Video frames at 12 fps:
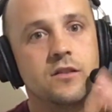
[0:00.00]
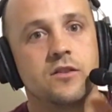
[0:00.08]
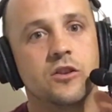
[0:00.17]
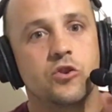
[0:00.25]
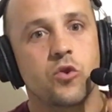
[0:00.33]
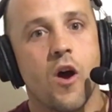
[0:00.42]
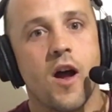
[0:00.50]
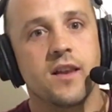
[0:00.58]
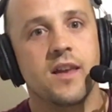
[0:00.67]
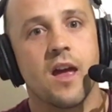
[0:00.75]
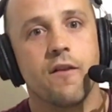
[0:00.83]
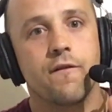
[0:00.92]
to try
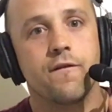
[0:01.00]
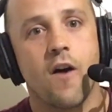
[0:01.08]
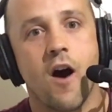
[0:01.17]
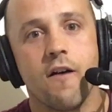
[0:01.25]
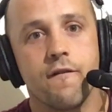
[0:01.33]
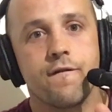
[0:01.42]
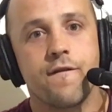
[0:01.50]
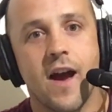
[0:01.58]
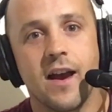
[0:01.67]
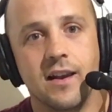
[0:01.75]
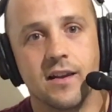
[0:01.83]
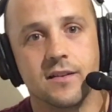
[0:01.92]
and get 5
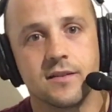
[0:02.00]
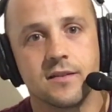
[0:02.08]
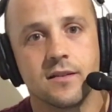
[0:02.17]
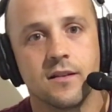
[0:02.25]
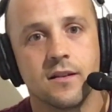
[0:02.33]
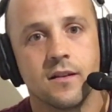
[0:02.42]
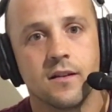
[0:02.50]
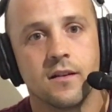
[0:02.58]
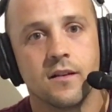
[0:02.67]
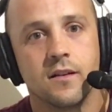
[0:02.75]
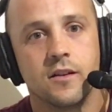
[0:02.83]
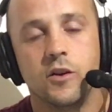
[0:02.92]
failures.
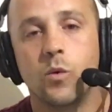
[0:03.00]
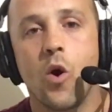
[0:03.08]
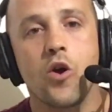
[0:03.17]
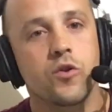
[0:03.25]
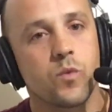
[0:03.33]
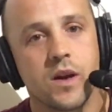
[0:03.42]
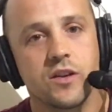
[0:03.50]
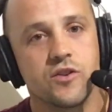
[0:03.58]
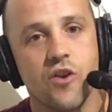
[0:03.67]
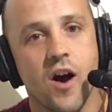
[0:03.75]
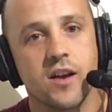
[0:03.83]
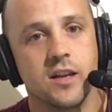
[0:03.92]
You won't reach
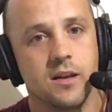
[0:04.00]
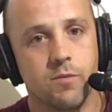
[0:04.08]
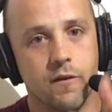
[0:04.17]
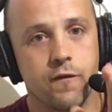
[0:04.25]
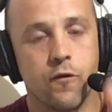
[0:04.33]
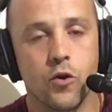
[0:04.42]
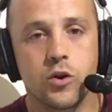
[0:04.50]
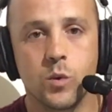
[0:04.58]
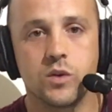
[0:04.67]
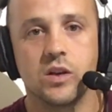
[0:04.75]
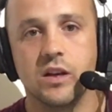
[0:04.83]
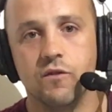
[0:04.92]
90 before you
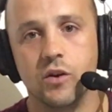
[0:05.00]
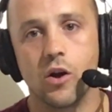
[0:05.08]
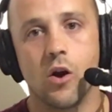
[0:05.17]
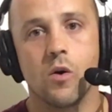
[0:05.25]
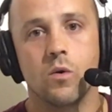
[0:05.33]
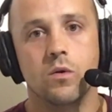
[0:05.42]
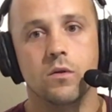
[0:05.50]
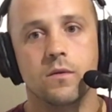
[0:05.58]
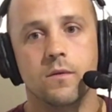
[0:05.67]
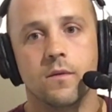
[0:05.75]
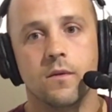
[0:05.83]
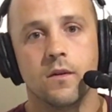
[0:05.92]
achieve your goal.
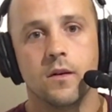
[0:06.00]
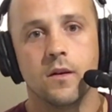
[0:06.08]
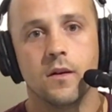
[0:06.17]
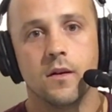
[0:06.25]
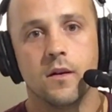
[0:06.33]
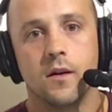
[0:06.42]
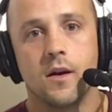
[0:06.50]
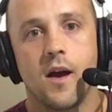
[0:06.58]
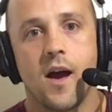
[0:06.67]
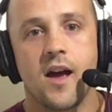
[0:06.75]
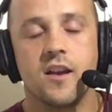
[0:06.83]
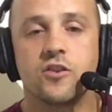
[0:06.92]

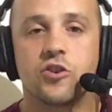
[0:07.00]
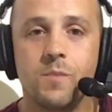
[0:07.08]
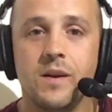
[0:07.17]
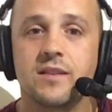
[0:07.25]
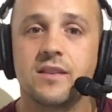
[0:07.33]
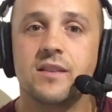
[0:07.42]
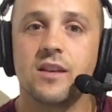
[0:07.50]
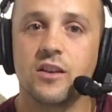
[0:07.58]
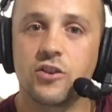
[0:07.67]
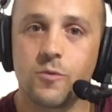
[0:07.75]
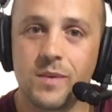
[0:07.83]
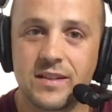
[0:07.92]
And it should be
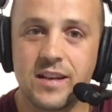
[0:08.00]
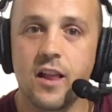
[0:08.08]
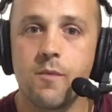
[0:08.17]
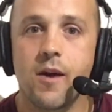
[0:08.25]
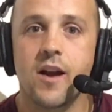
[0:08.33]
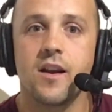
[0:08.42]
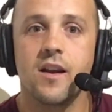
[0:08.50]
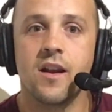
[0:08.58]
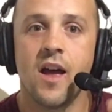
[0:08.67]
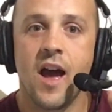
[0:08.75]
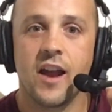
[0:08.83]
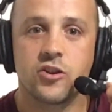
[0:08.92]
celebrated,
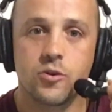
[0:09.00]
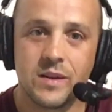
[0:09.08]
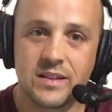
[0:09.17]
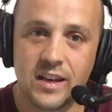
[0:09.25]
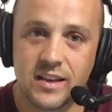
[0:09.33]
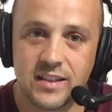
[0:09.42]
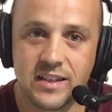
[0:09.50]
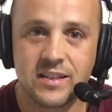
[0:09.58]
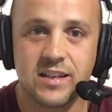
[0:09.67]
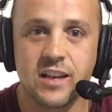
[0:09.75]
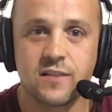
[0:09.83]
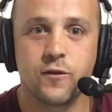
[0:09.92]
and it should be seen as
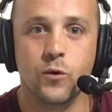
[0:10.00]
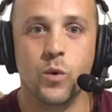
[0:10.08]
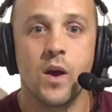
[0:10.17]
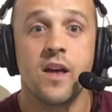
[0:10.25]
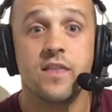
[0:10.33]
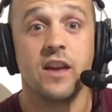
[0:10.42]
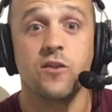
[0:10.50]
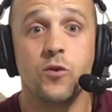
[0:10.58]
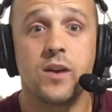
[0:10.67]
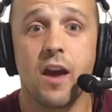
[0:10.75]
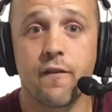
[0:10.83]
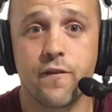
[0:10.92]
successful that you
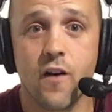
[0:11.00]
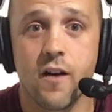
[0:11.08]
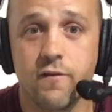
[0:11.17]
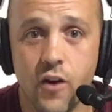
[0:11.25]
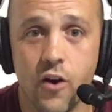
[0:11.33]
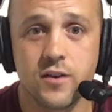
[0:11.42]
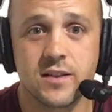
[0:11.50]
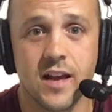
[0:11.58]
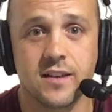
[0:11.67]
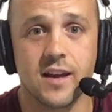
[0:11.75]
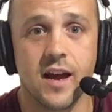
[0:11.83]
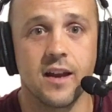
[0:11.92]
get 5 no's
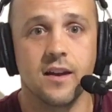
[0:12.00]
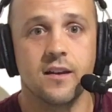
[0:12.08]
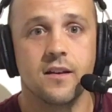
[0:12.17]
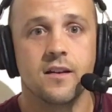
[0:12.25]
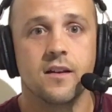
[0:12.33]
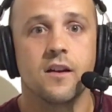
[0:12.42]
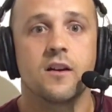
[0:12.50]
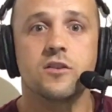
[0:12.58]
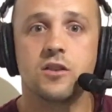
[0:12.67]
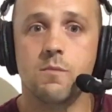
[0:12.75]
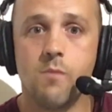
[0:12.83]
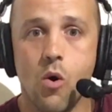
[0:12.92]
that day. Because
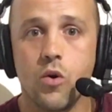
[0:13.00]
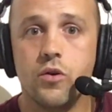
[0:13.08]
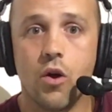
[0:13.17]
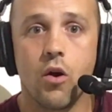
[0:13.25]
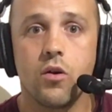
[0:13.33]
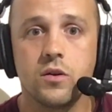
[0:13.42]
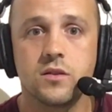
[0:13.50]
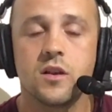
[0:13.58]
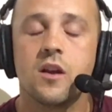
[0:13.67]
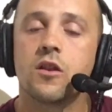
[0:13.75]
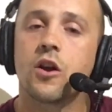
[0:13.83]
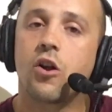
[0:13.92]
the more no's,
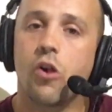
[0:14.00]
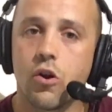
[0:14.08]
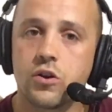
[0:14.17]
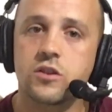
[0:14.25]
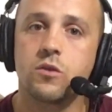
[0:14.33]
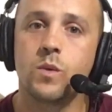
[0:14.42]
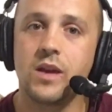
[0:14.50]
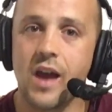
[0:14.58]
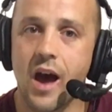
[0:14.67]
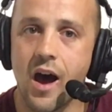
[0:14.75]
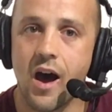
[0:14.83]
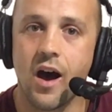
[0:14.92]
the closer we
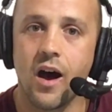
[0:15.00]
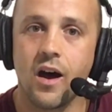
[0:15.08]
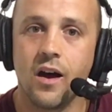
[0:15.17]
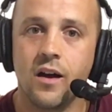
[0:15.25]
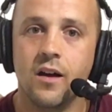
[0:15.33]
are